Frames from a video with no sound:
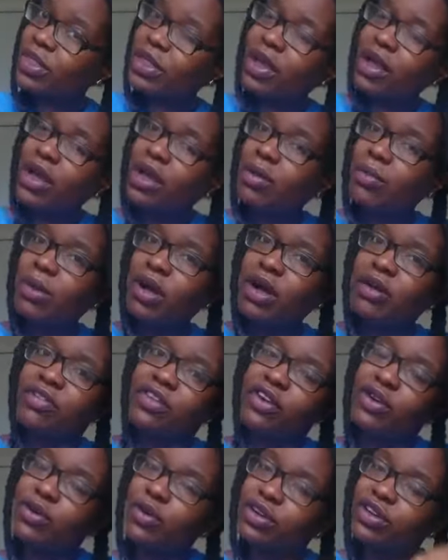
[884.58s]
after
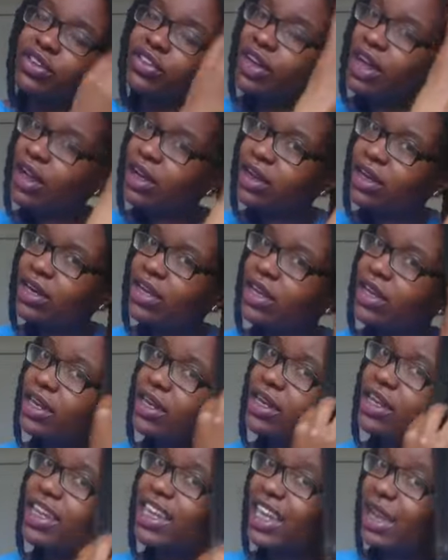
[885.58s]
not detangling it
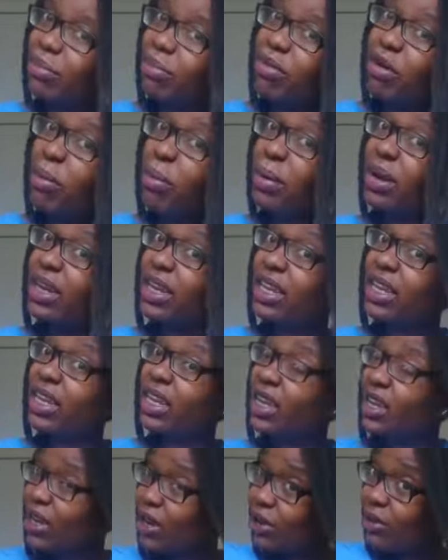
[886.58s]
and get properly
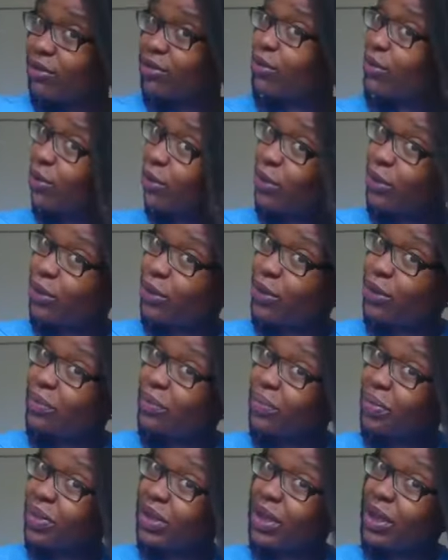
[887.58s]
for
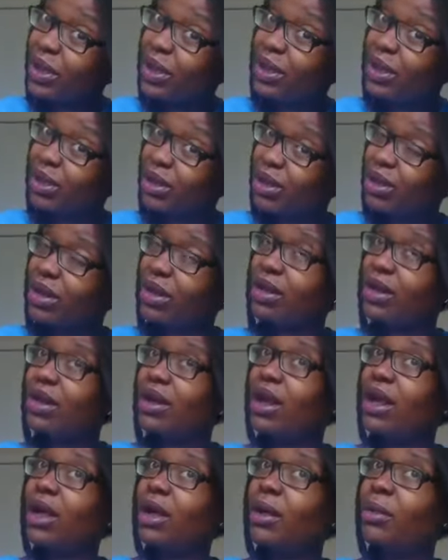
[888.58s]

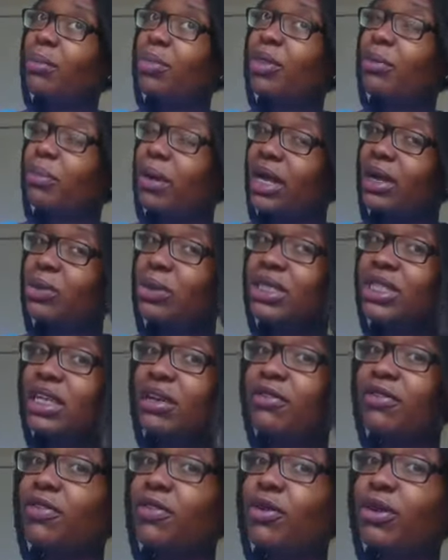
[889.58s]
the bun was in
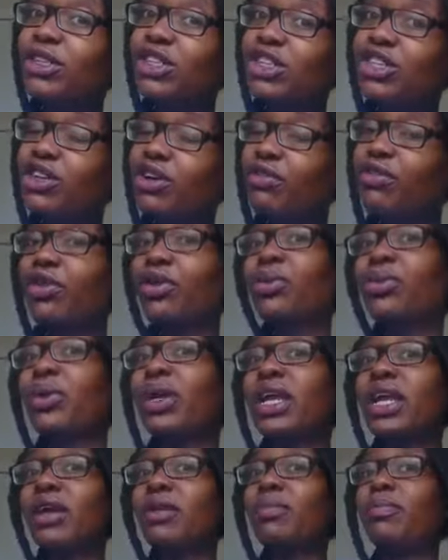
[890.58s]
for just over a
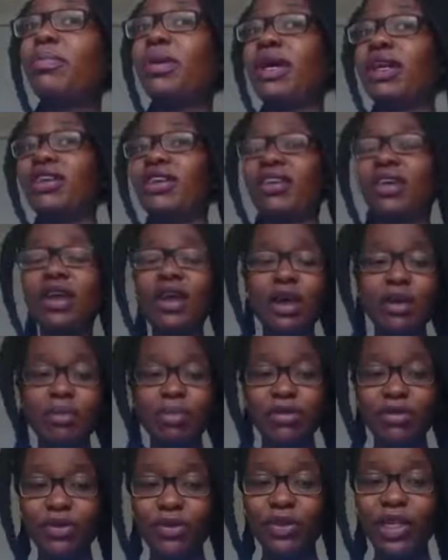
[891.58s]
week, but
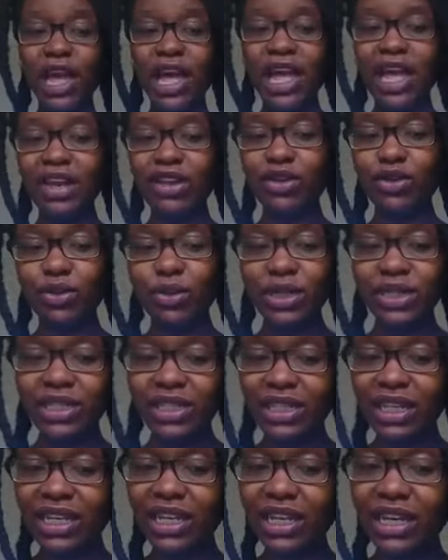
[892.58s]
Before that I had
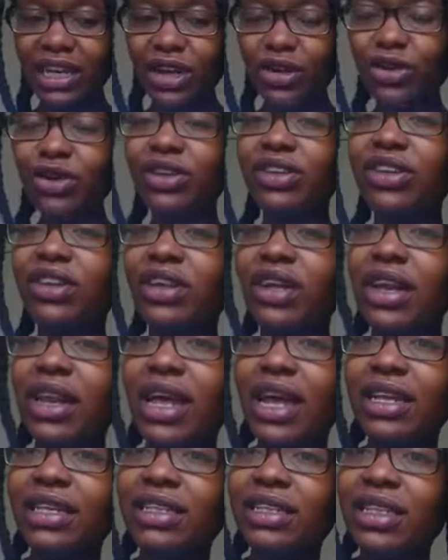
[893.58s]
twisting, and I only did a
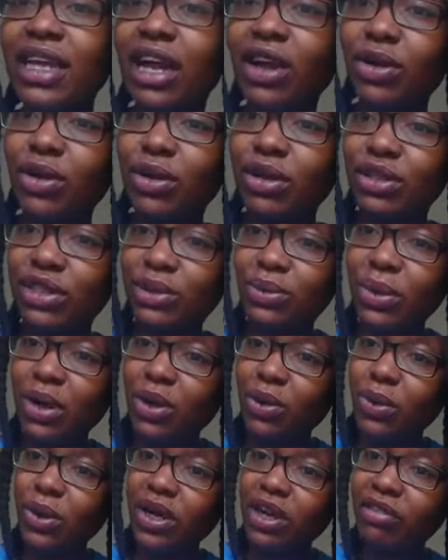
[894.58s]
light detangle as
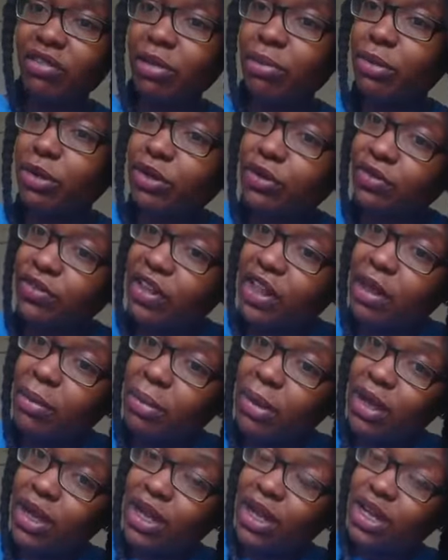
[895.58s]
well when I removed them.
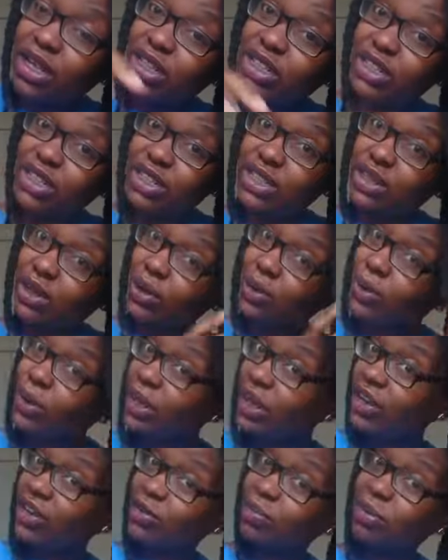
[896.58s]
So
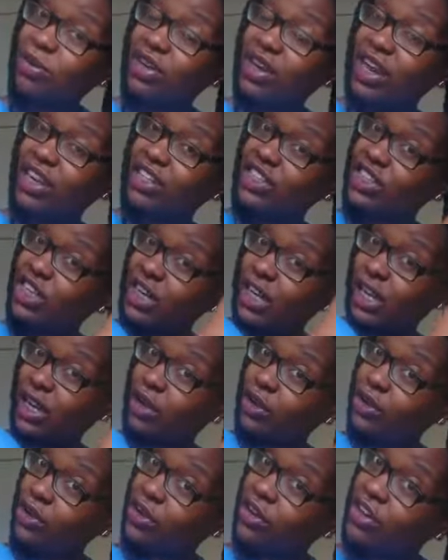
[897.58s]
it's potentially a
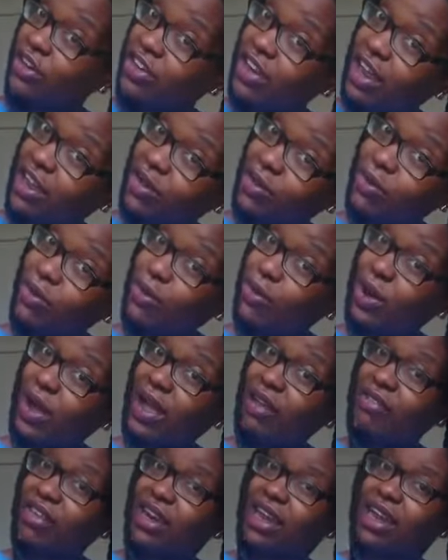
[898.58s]
good detangle. I
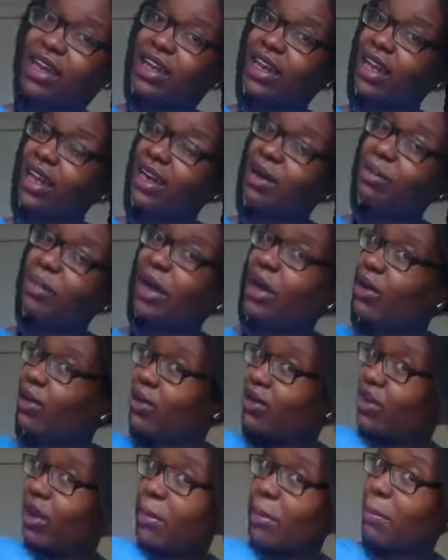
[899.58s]
haven't had that in
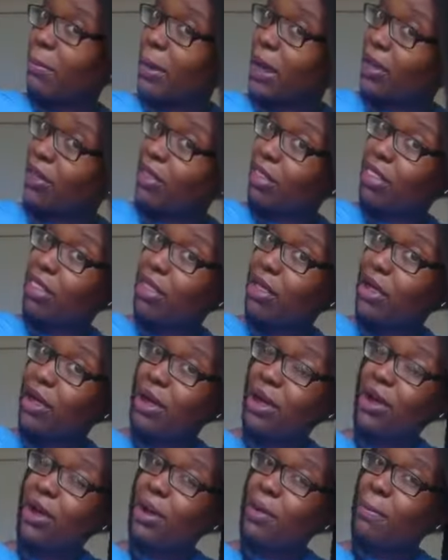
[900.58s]
about a month,
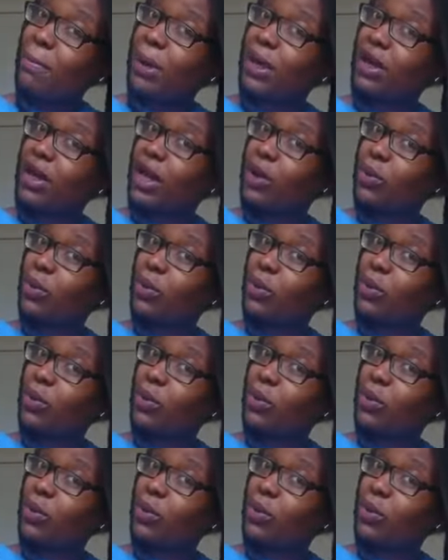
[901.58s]
but I